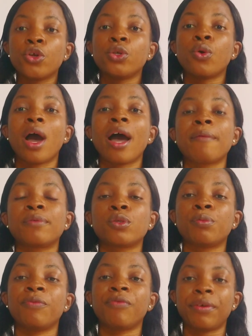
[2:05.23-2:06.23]
you have
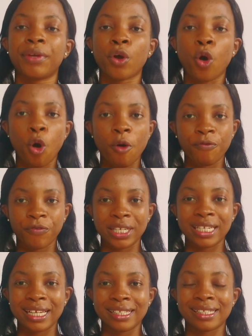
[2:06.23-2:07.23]
to be very
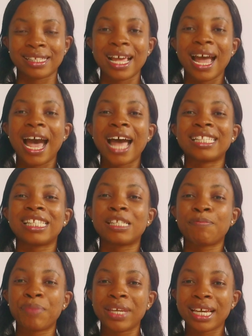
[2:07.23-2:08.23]
confident and
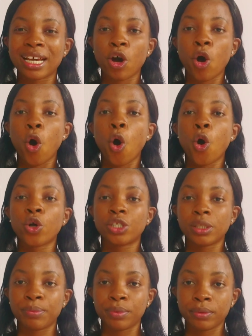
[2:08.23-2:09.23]
speak
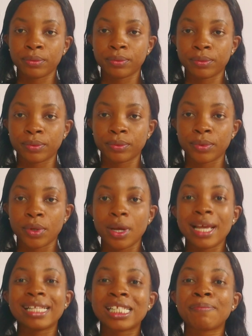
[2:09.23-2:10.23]
audibly.
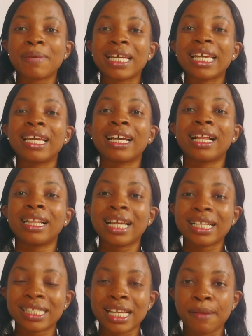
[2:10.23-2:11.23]
Speak in
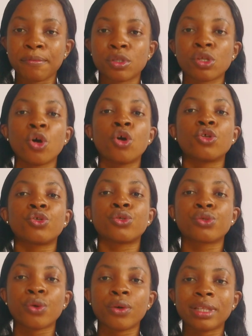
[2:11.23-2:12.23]
clear terms
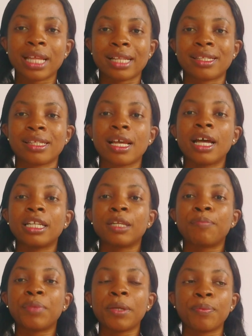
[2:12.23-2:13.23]
so that
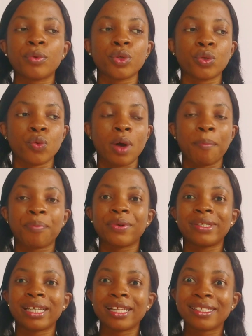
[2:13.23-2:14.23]
the people you are
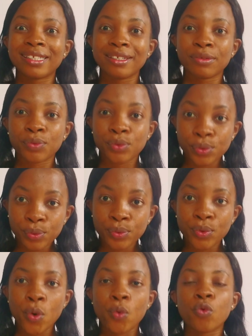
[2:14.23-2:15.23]
presenting
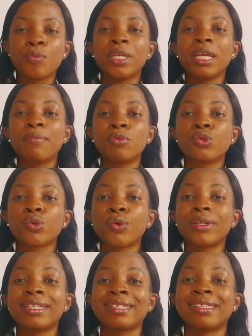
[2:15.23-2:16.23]
to will be able to
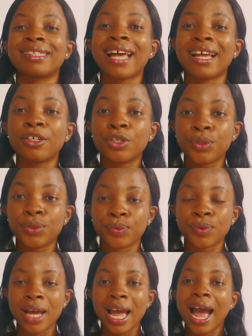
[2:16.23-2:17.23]
understand you.
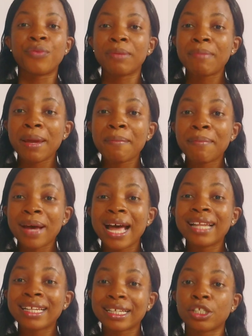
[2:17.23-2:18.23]

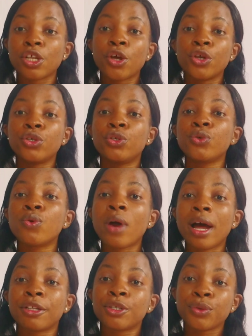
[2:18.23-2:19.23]
Remember that you
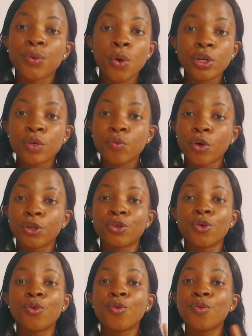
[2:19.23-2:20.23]
are the only
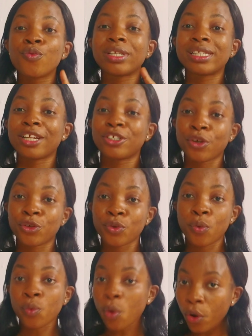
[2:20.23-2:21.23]
one who researched on
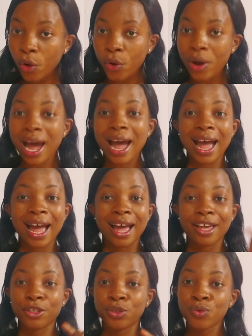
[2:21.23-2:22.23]
your work.
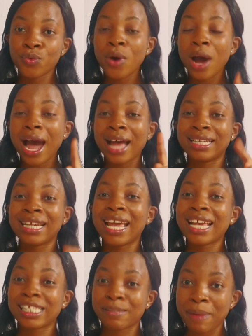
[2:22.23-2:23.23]
You are the
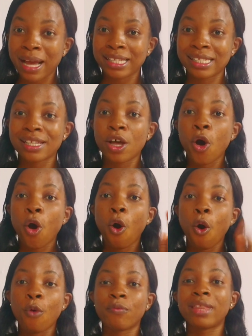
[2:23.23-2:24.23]
expert
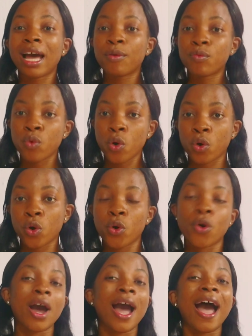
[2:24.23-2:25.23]
of that work
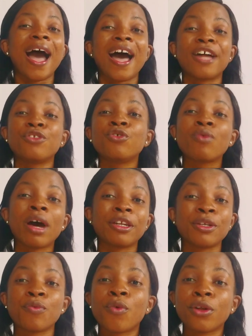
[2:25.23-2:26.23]
and you
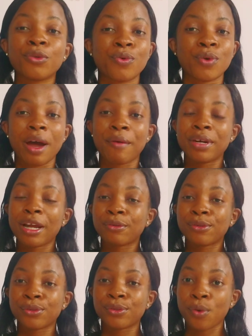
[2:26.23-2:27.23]
are the one who carried
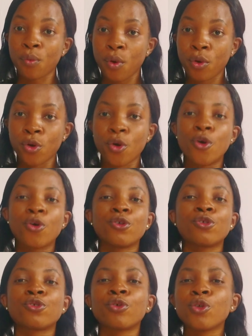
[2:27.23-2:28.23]
out your work.
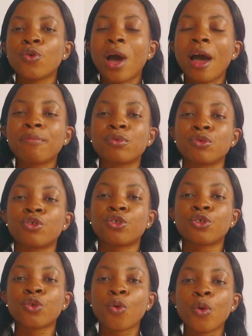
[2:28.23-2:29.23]
So you have to
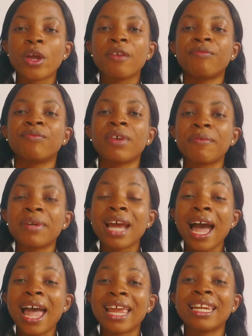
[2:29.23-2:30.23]
show a very
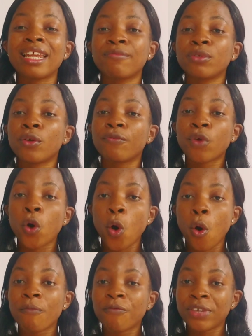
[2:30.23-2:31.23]
high level of
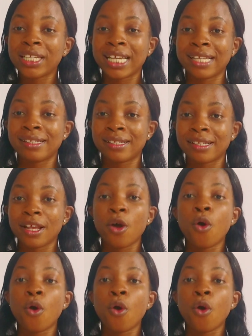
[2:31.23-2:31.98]
confidence